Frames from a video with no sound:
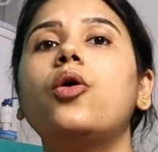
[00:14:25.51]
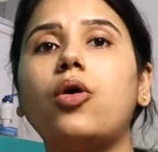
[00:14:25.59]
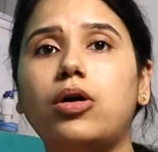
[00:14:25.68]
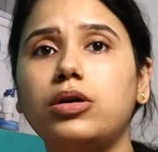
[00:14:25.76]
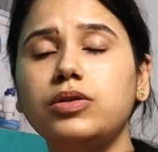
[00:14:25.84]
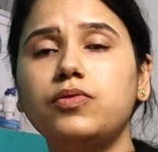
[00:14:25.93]

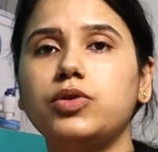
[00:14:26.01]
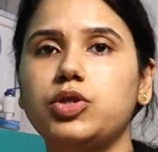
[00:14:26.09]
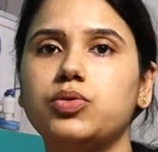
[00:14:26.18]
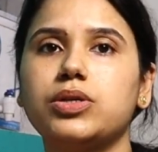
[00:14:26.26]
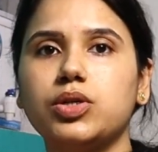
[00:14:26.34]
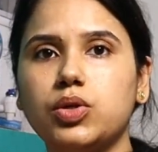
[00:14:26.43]
Or what
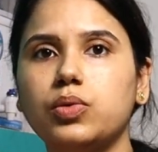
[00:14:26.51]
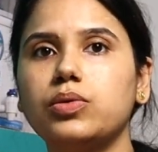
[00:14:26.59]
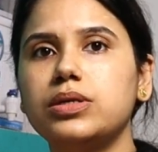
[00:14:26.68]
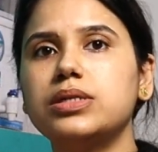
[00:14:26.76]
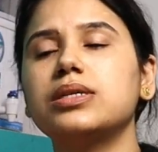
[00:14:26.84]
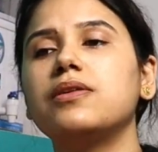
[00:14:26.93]
you can do
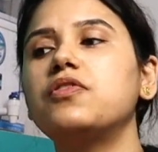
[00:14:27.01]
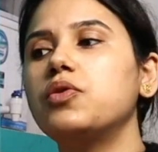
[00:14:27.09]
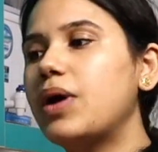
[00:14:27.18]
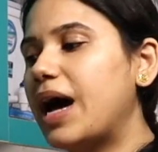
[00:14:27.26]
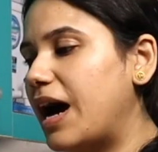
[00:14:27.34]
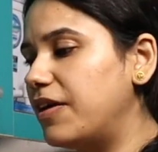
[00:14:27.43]
is, if
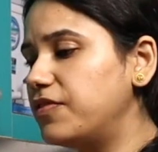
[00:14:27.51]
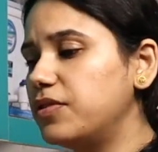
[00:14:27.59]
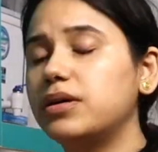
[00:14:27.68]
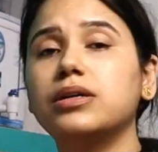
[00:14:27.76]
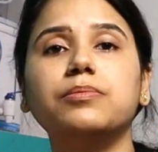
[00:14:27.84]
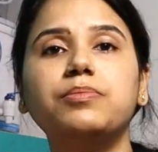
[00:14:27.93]
you
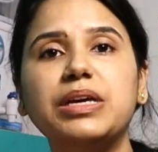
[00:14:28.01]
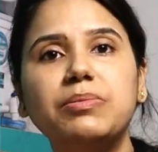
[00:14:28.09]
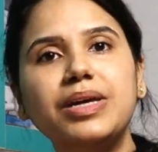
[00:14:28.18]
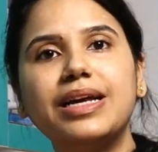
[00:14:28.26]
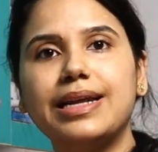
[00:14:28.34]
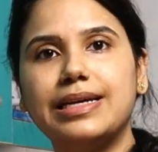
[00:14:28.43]
have a B
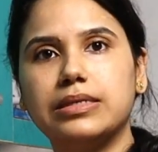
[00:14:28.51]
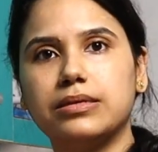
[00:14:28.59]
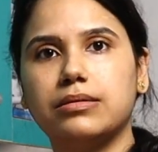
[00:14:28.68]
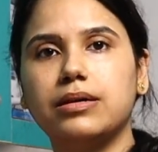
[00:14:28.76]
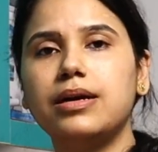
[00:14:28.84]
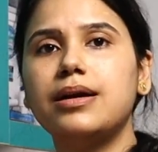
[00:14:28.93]
B
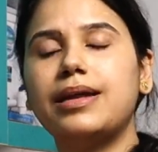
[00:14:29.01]
cleanser,